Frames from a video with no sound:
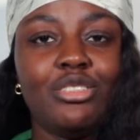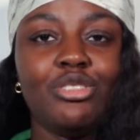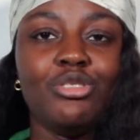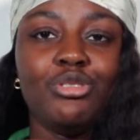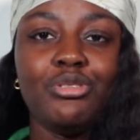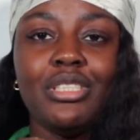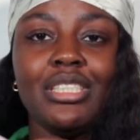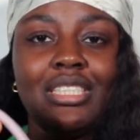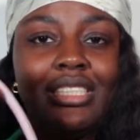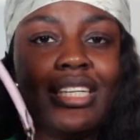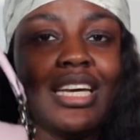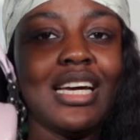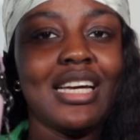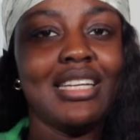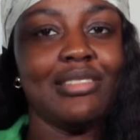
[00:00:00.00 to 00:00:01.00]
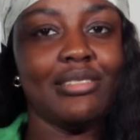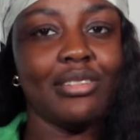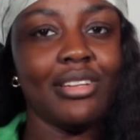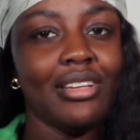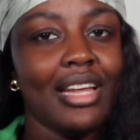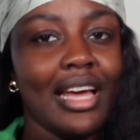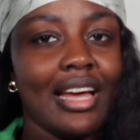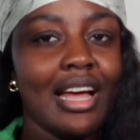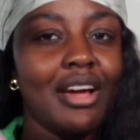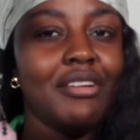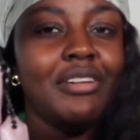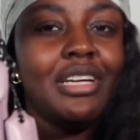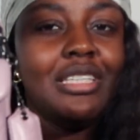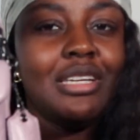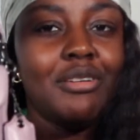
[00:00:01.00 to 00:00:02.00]
So during the day, I can like
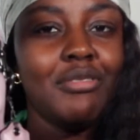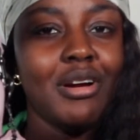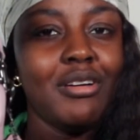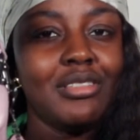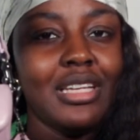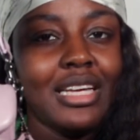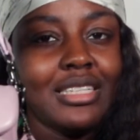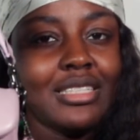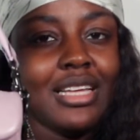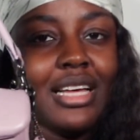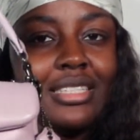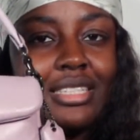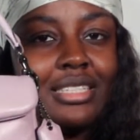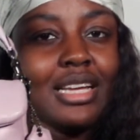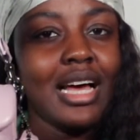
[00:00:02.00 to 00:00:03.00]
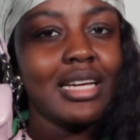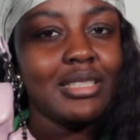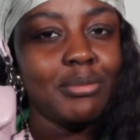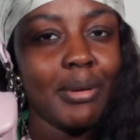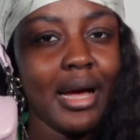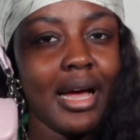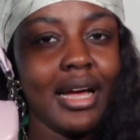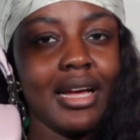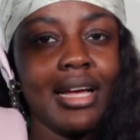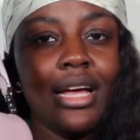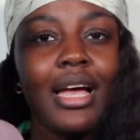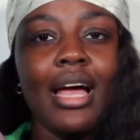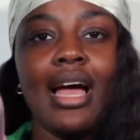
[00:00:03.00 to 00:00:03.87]
carry it around like as an handbag,